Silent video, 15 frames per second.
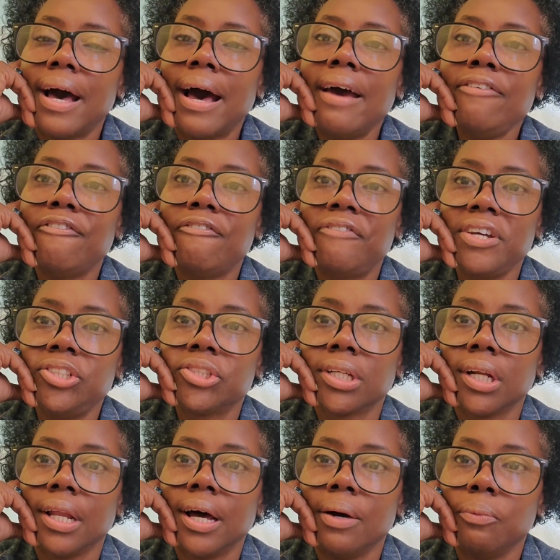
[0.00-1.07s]
I fidget
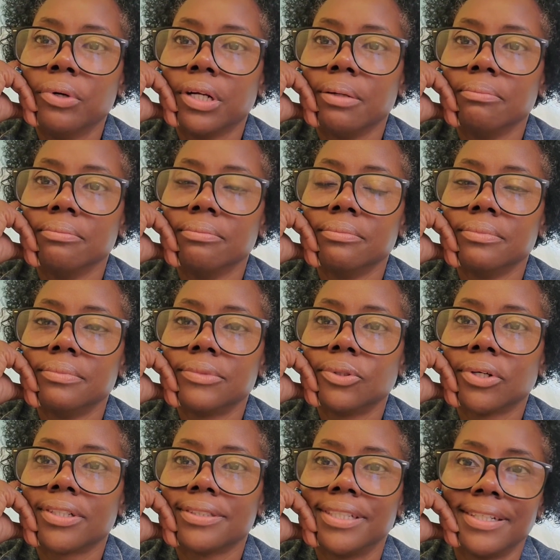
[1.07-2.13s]
a lot when I'm
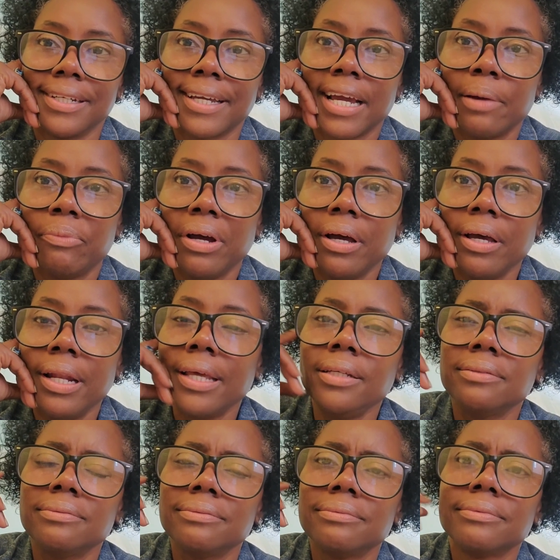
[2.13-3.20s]
talking to the camera.
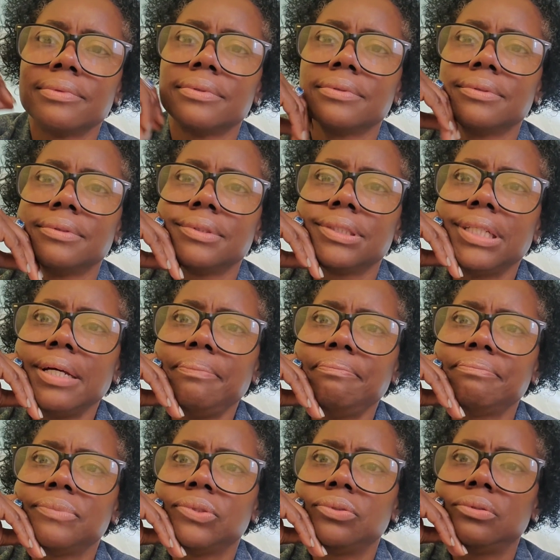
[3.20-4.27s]
Like,
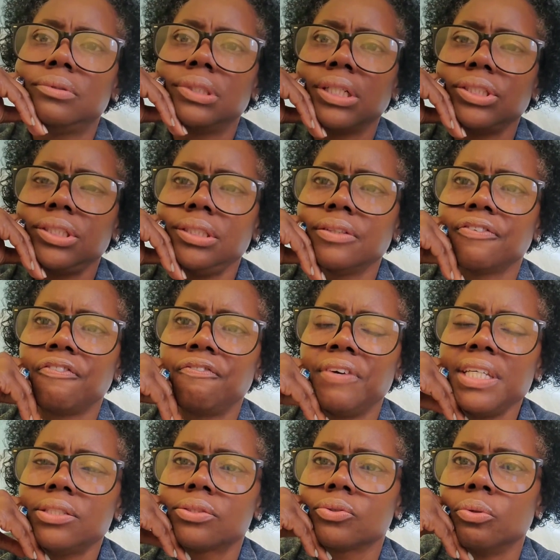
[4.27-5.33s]
stop touching your
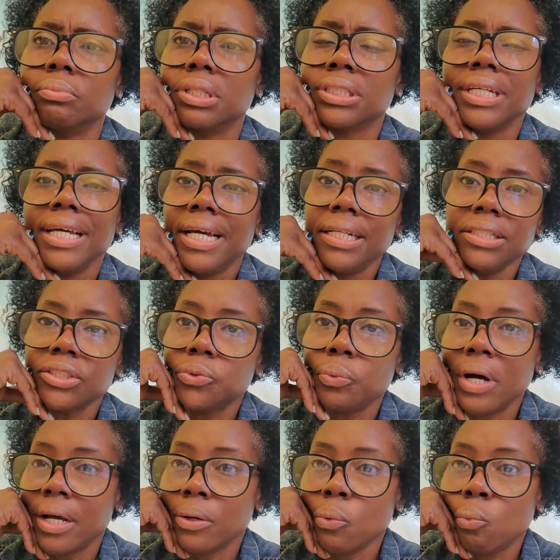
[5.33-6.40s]
face so much. And this is
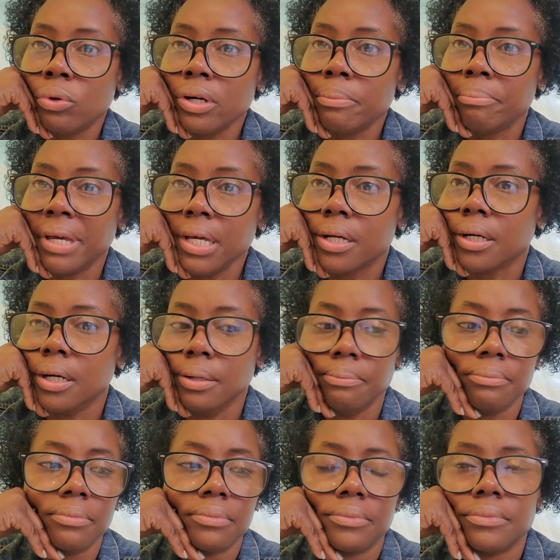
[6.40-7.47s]
why I don't wear makeup.